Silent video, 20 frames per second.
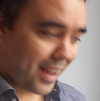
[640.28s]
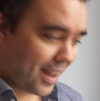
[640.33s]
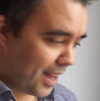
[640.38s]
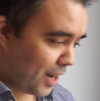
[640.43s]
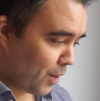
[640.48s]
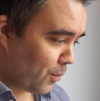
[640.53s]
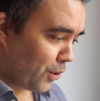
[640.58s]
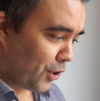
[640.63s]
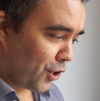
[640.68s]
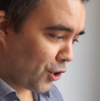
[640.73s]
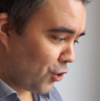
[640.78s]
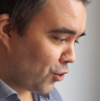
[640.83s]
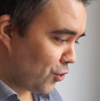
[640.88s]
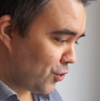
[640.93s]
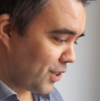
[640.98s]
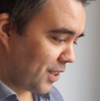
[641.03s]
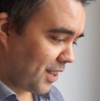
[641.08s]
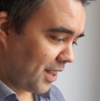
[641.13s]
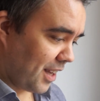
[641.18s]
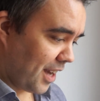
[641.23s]
Anyone can
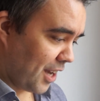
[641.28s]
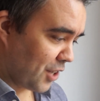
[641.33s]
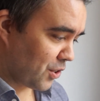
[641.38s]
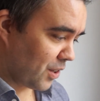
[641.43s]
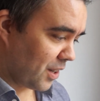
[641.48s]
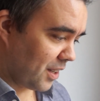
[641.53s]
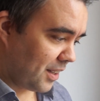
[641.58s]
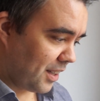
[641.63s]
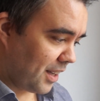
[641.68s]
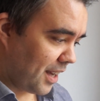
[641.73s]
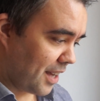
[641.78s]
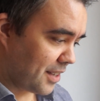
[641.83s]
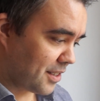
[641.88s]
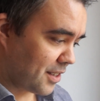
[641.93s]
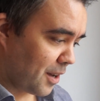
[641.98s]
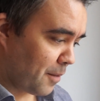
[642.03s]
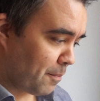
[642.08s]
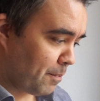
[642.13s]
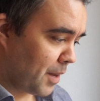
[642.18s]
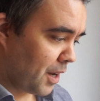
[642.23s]
use a DS or a
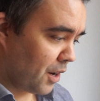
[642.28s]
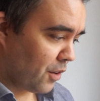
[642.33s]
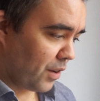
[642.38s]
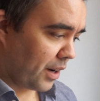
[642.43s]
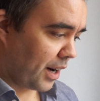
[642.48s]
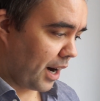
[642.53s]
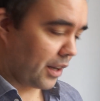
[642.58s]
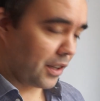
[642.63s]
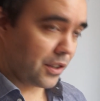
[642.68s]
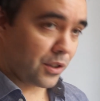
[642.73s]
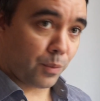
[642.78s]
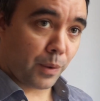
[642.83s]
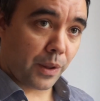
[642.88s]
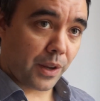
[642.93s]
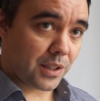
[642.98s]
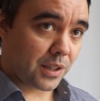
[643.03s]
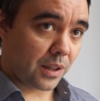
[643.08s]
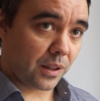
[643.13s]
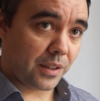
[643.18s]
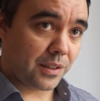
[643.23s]
DSM, regardless of whether
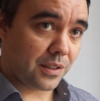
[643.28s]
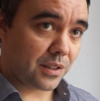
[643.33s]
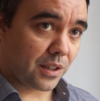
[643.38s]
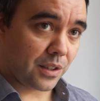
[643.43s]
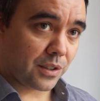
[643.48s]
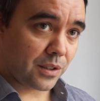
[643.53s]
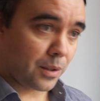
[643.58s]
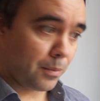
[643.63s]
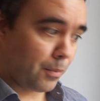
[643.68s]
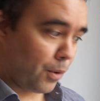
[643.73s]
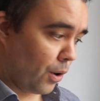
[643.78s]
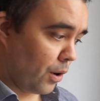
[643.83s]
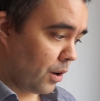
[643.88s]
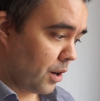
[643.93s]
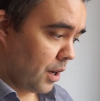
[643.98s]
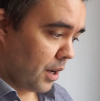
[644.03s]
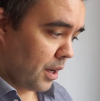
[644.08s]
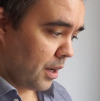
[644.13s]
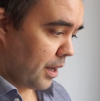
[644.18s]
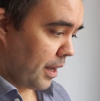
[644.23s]
it's a Linn system or
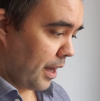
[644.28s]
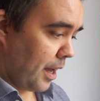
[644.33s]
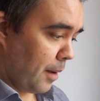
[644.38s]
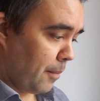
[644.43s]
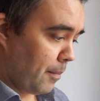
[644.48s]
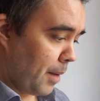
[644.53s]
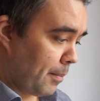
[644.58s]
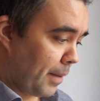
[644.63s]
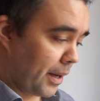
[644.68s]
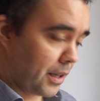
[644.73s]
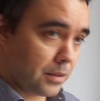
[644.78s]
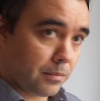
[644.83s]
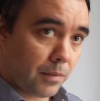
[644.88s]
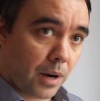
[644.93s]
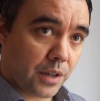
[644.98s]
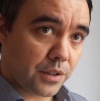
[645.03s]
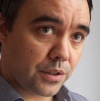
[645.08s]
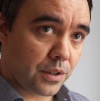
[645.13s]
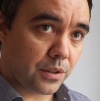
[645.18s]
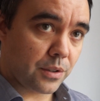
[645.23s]
a mix and
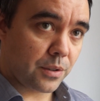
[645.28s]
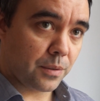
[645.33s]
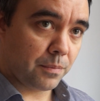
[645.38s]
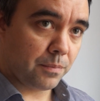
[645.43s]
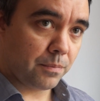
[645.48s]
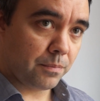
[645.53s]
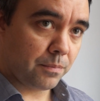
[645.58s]
match system.